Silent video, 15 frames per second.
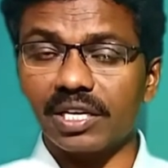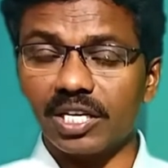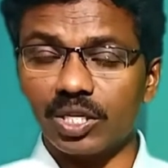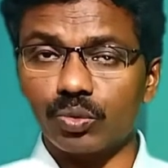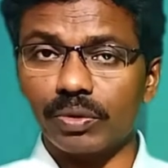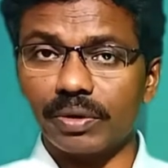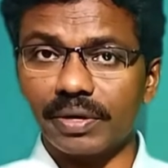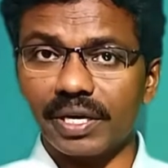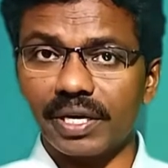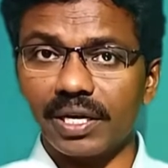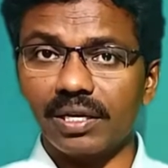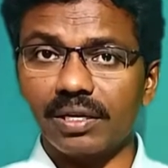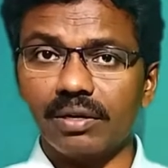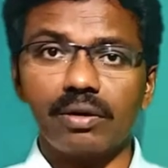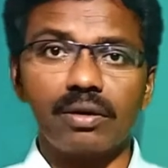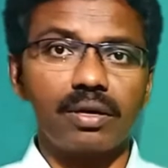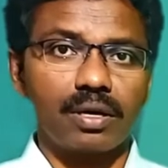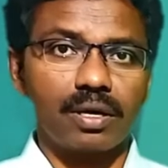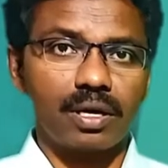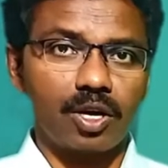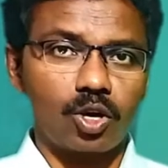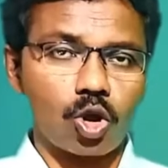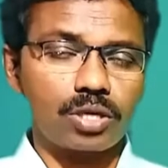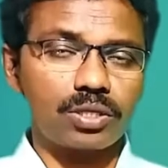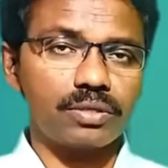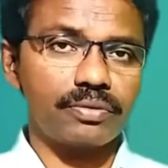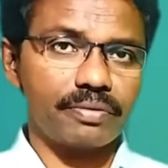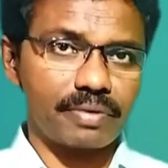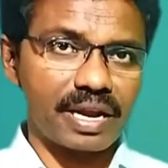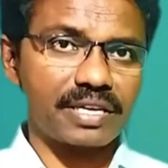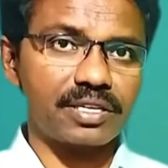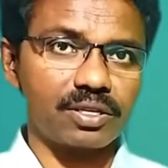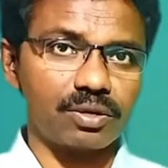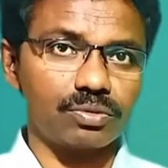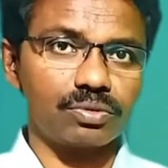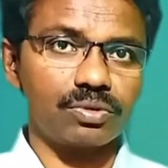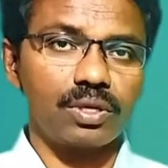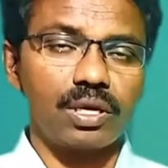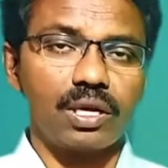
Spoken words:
Kids were reading, not right now.